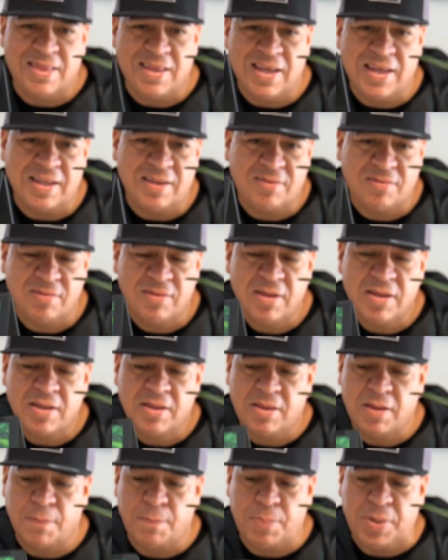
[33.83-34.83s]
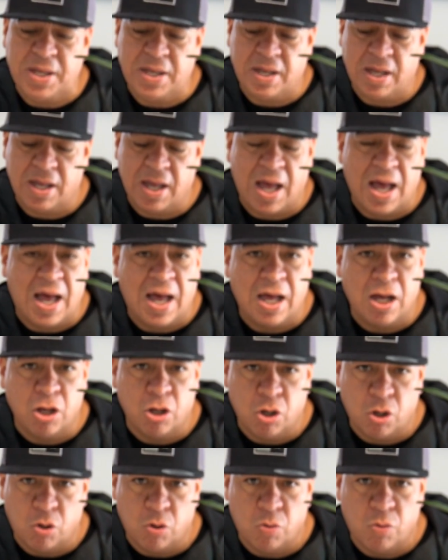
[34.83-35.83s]
This, the Pika
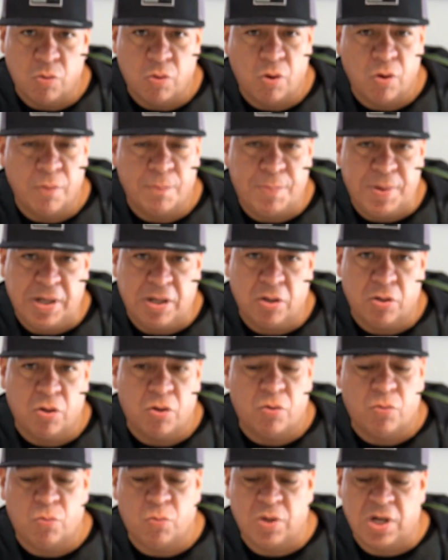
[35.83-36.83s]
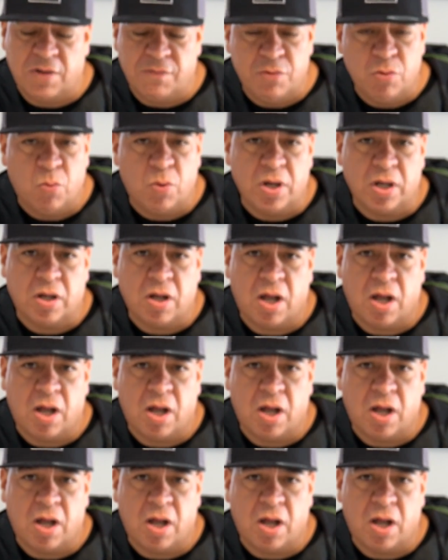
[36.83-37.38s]
Go, or Pika Go, whatever you wanna